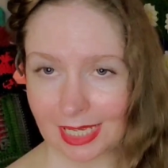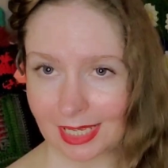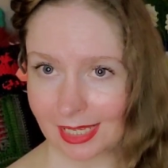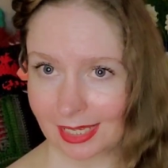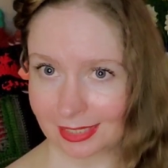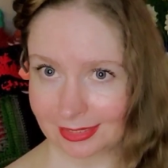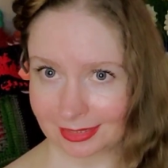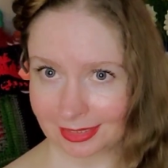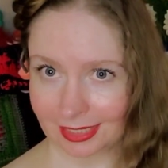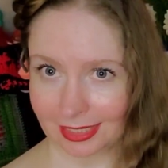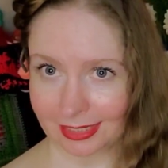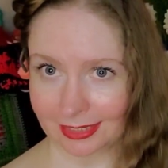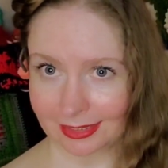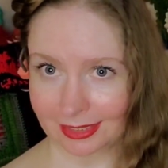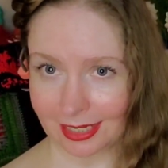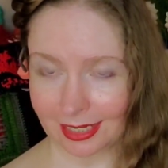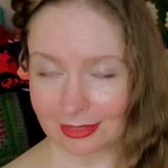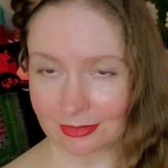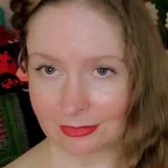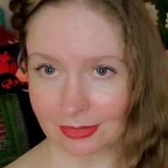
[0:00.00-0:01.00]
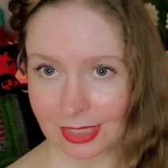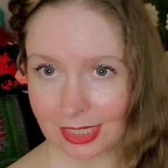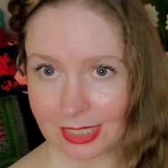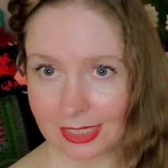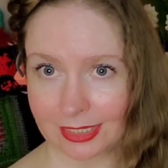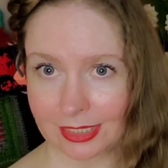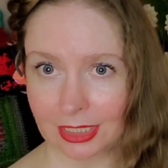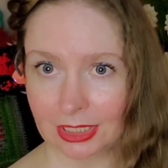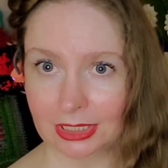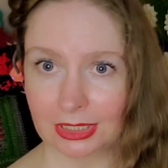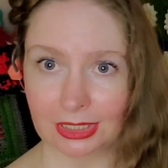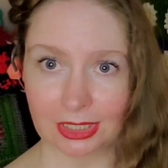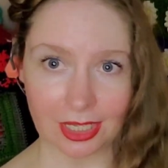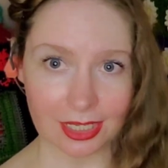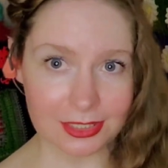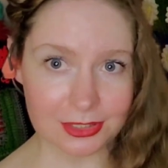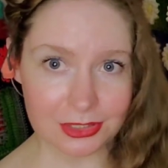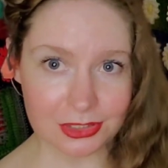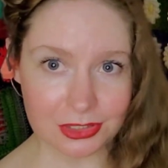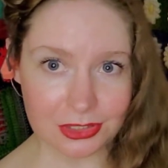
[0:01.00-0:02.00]
And then I read
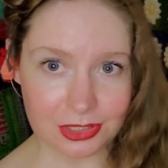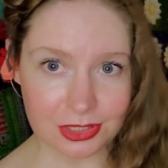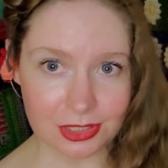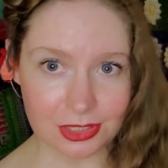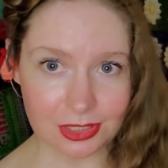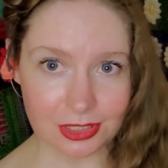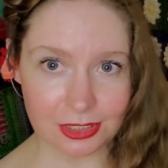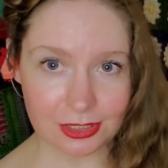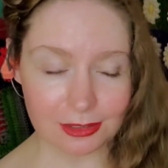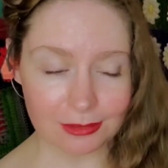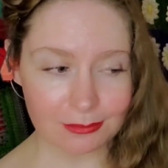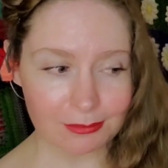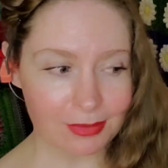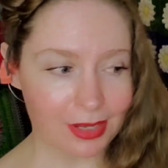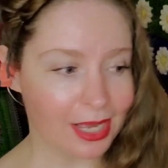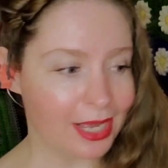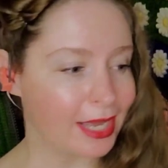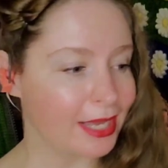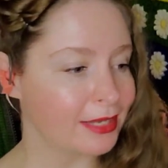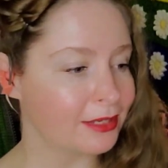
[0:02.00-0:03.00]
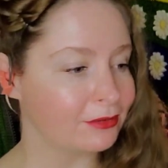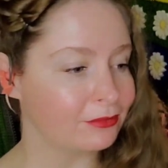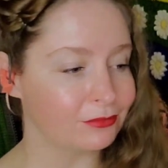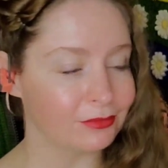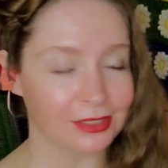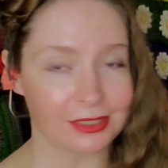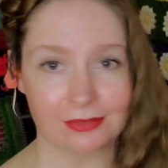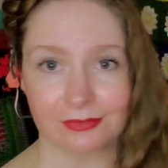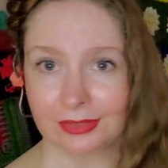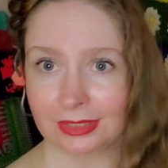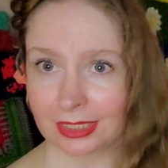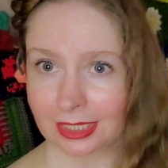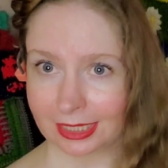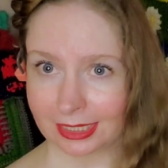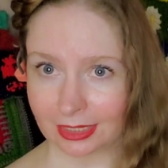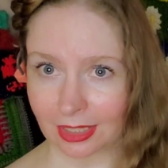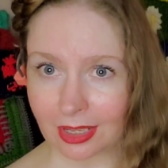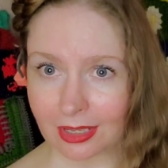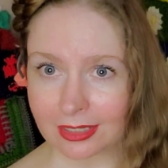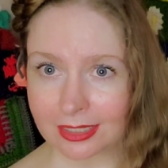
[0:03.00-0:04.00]
Luster by Raven
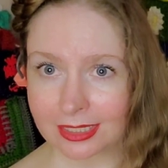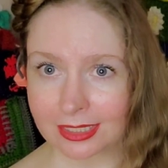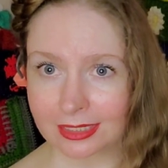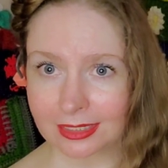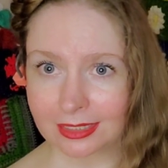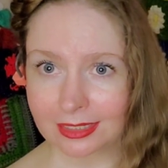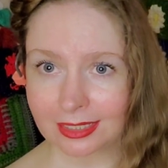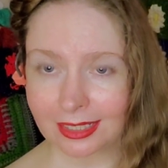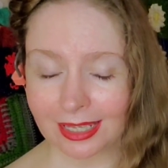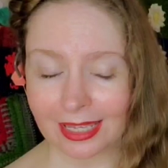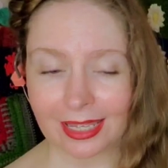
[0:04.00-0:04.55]
Leilani,